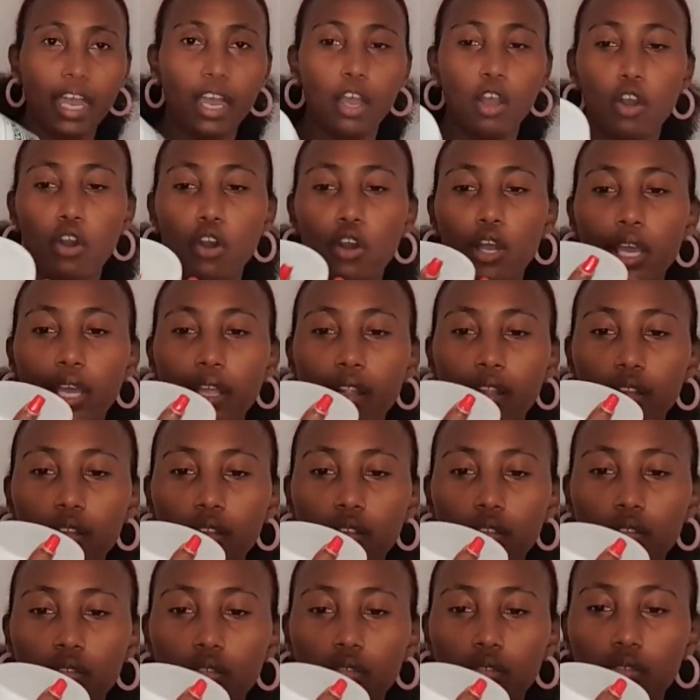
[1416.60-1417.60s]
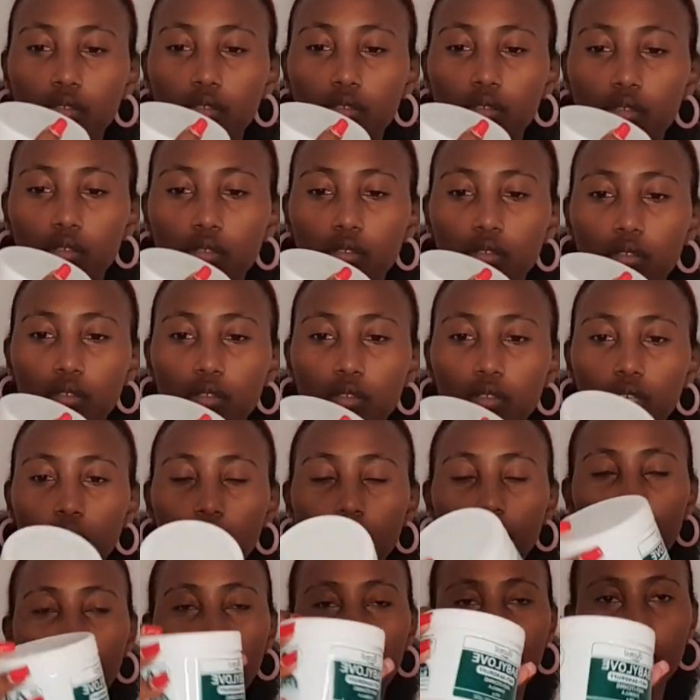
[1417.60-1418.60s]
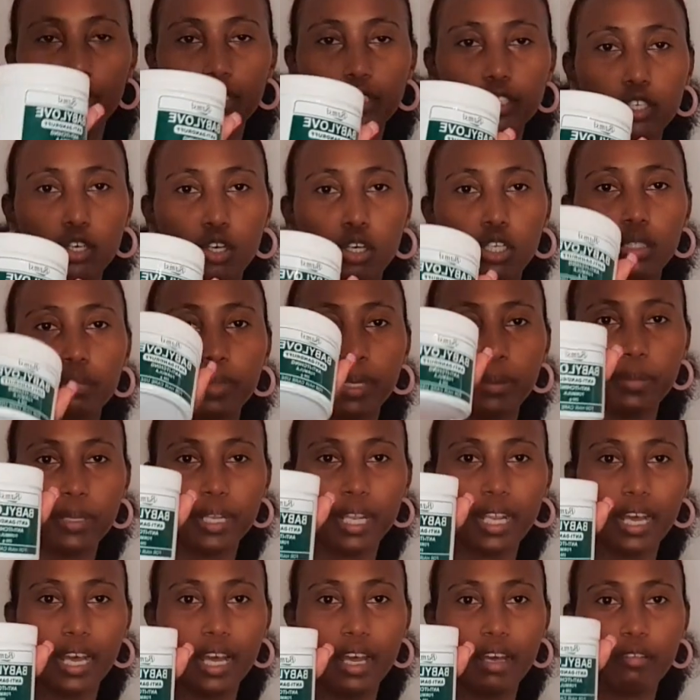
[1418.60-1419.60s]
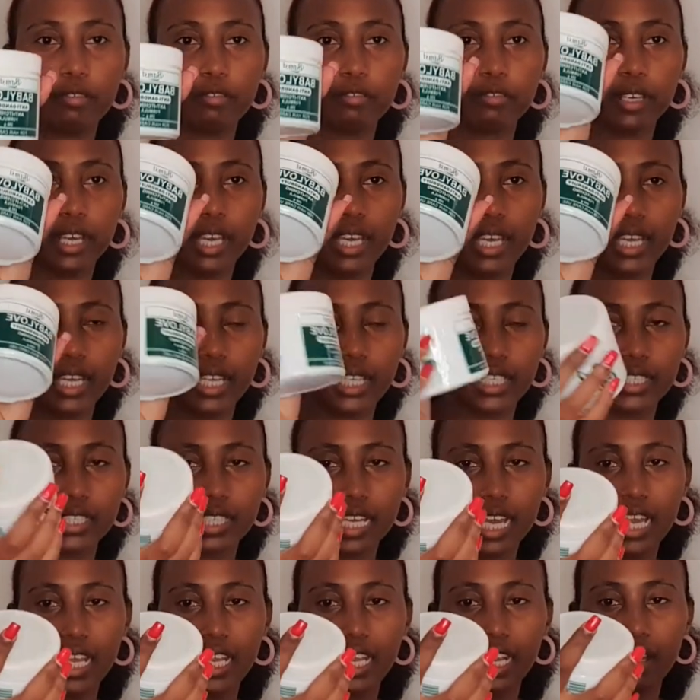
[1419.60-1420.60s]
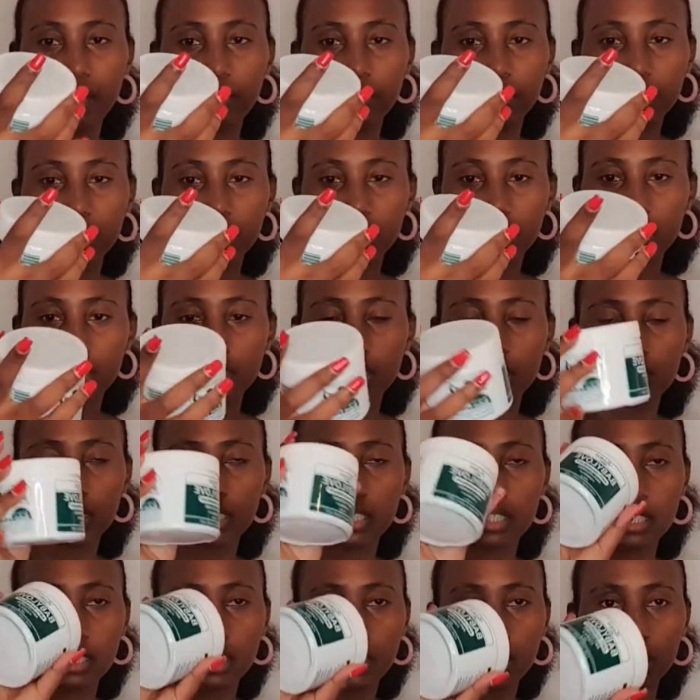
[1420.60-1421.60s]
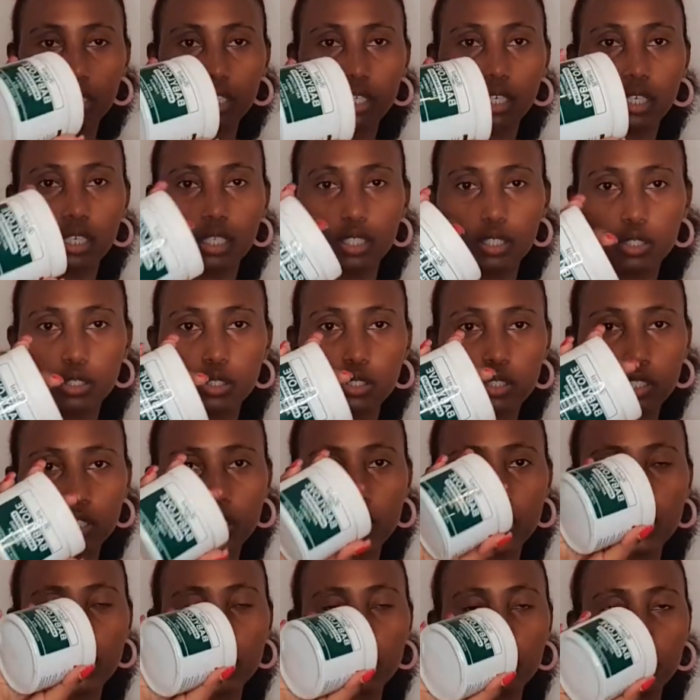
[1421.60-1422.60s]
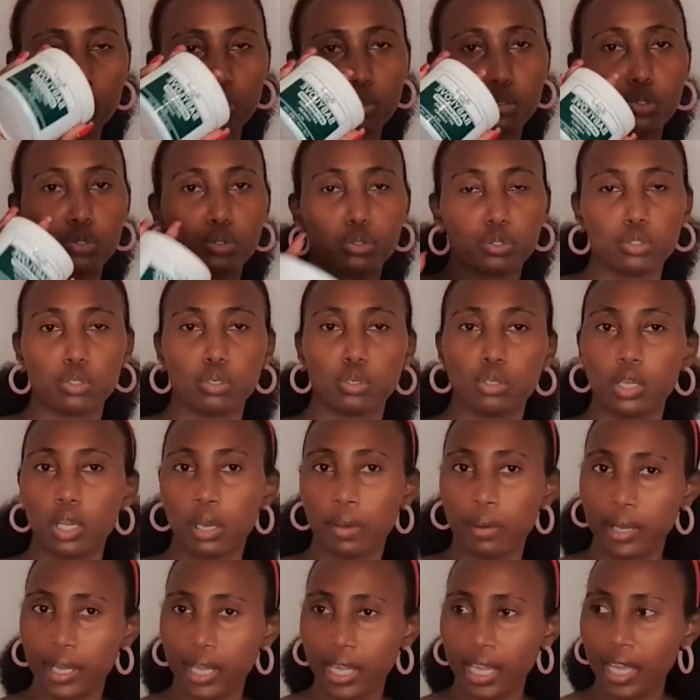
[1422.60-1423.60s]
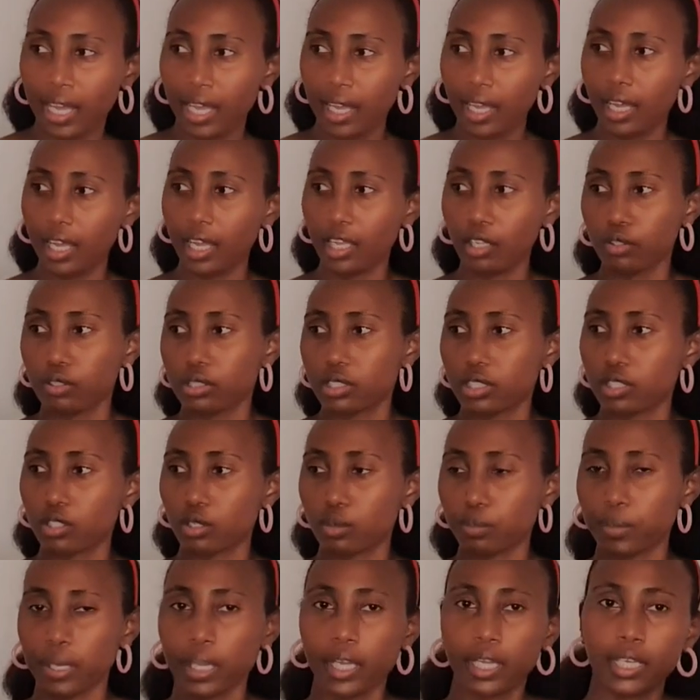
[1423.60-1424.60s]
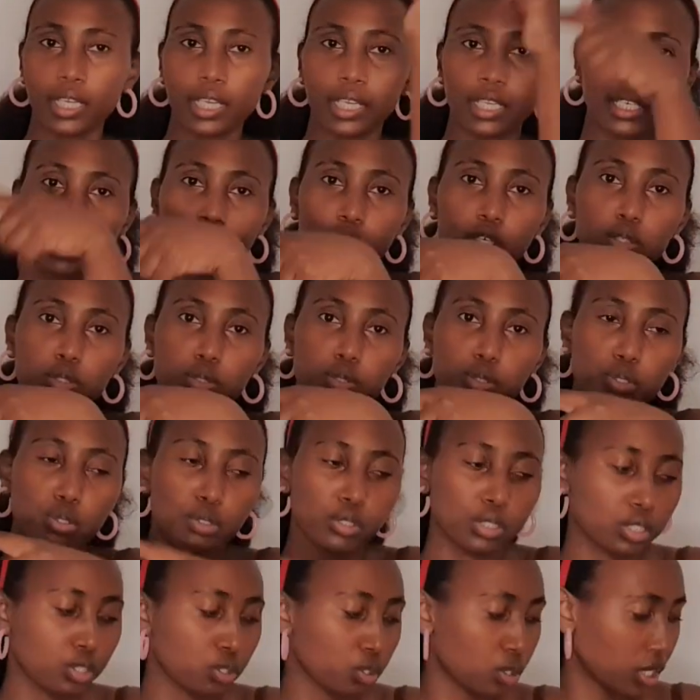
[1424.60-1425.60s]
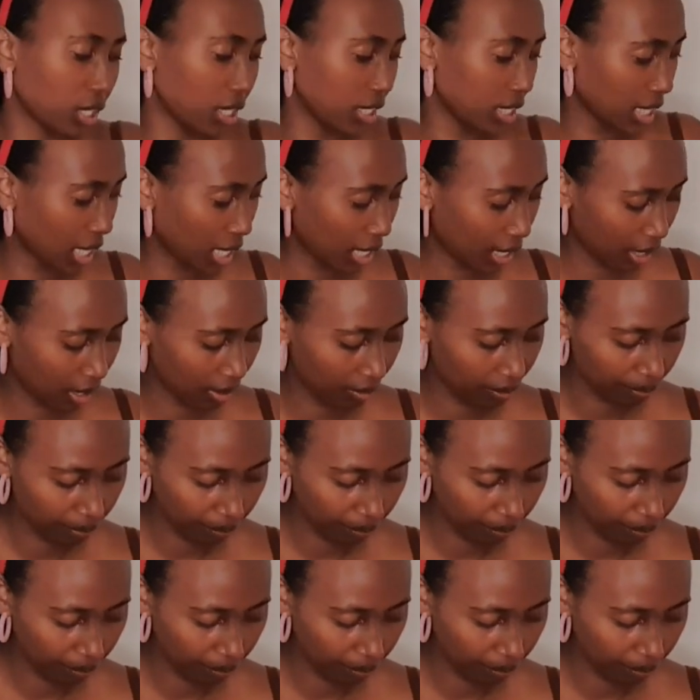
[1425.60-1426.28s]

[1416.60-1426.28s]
oil. It's called Baby Love and I love it. This is what we use on our hair. I use it on mine and I also use it on a Tara.